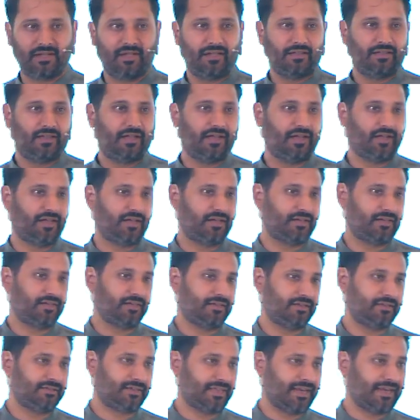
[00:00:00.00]

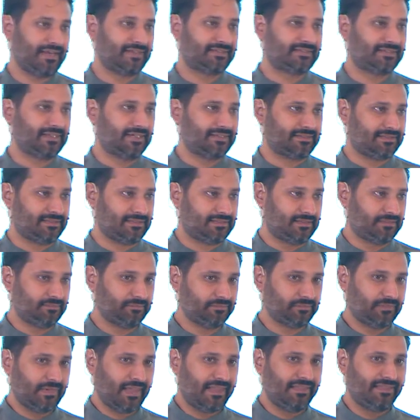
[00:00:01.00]
that exist,
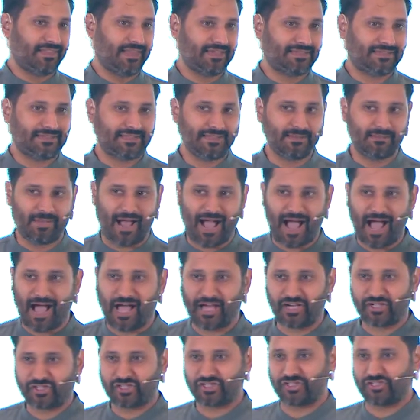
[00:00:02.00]
they seem
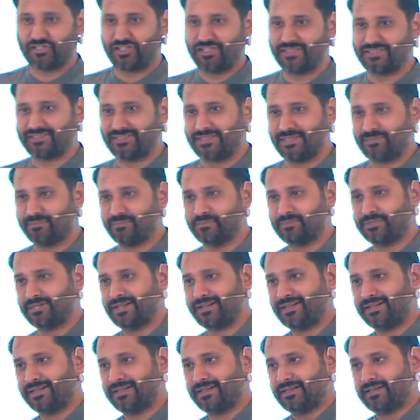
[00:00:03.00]
harsh, they seem
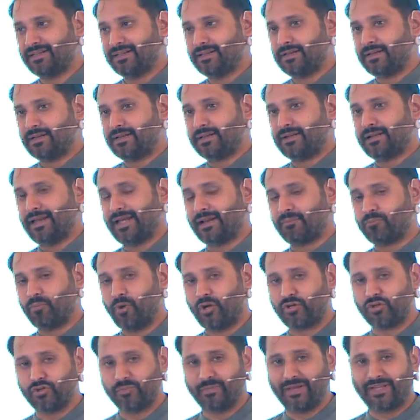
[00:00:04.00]
like
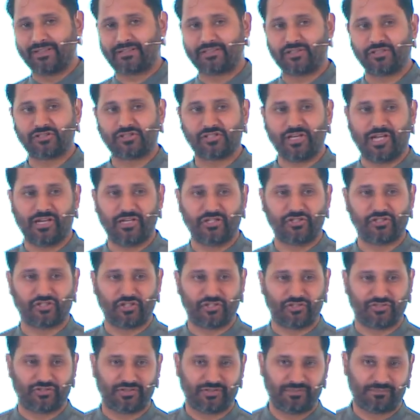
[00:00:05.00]
monumental
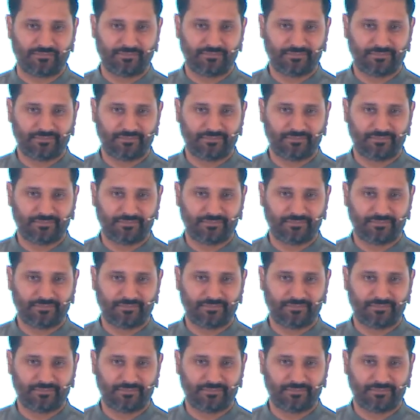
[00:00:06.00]
challenges.